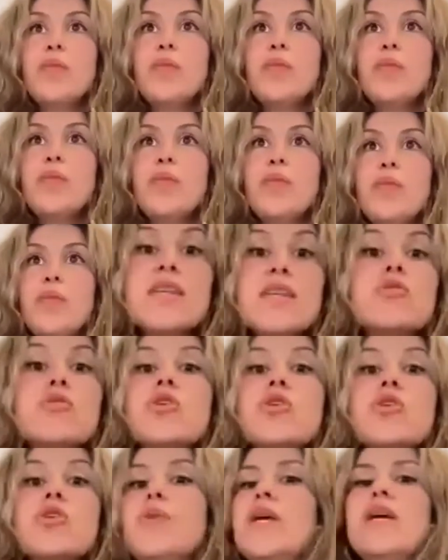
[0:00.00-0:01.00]
wanting
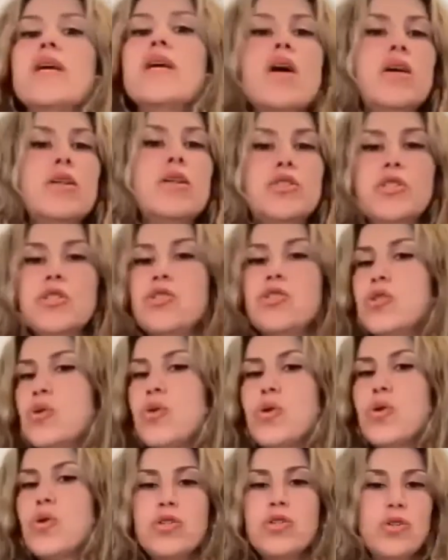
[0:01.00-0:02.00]
to be in 100
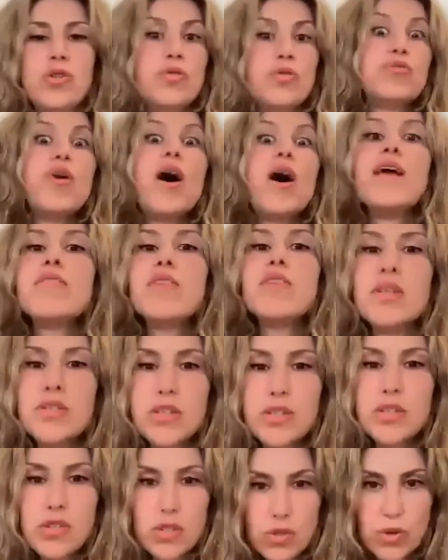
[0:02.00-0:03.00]
stores or
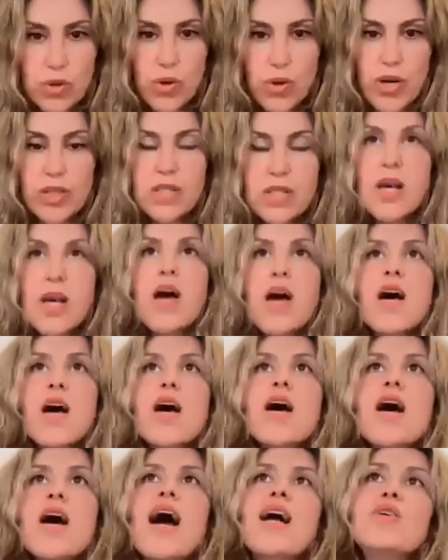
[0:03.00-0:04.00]
500 stores.
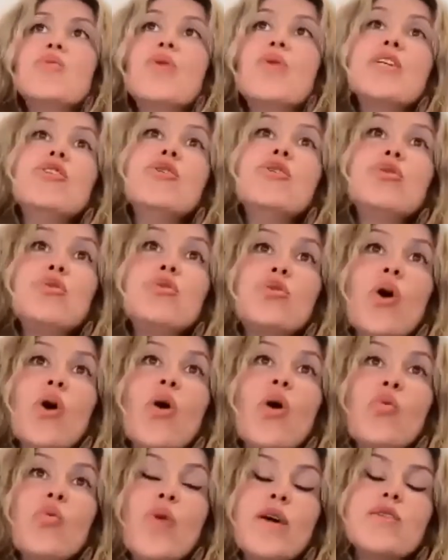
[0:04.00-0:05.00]
And when you
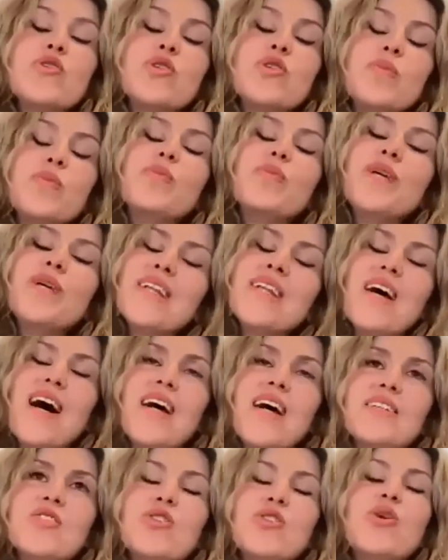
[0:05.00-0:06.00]
don't want to be
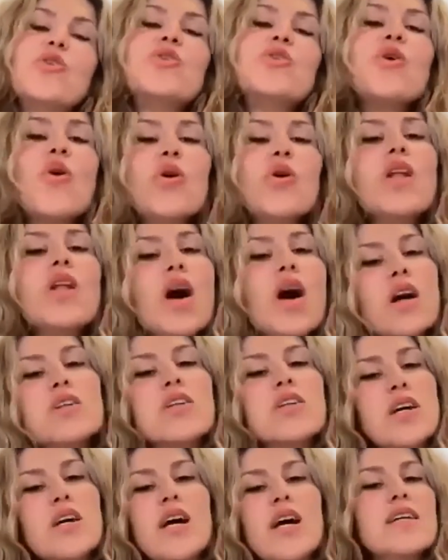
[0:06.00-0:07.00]
that, you're no
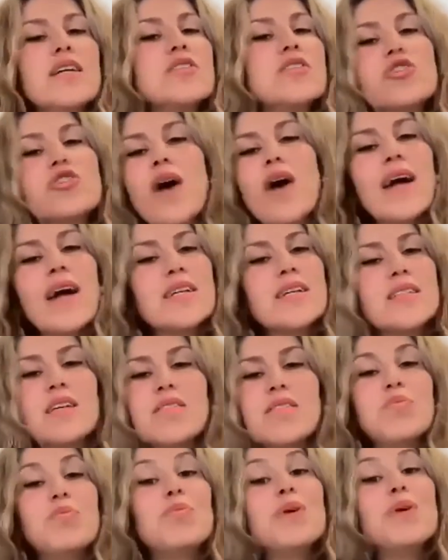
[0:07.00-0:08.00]
longer an
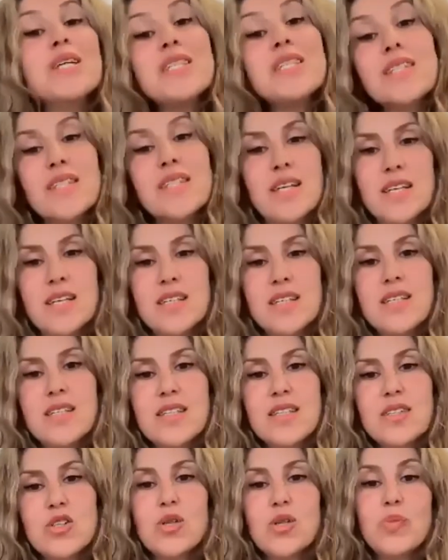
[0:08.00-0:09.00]
attractive
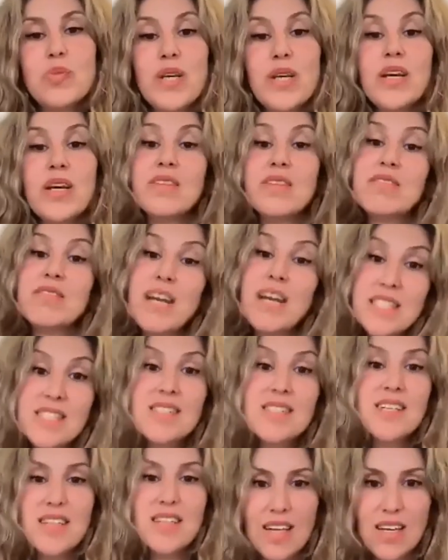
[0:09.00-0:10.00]
business to be
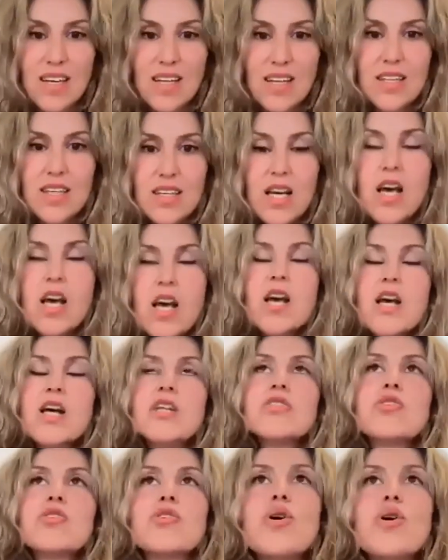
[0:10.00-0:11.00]
invested in.
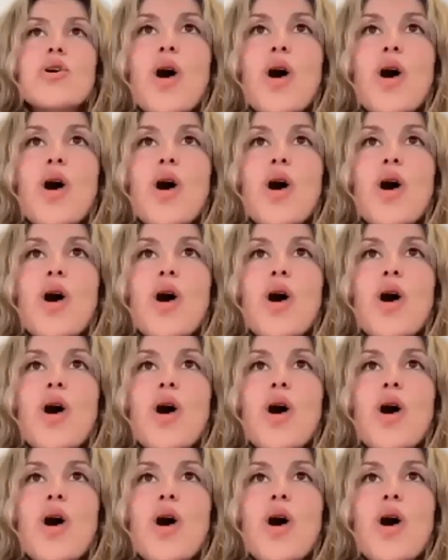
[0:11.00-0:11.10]
So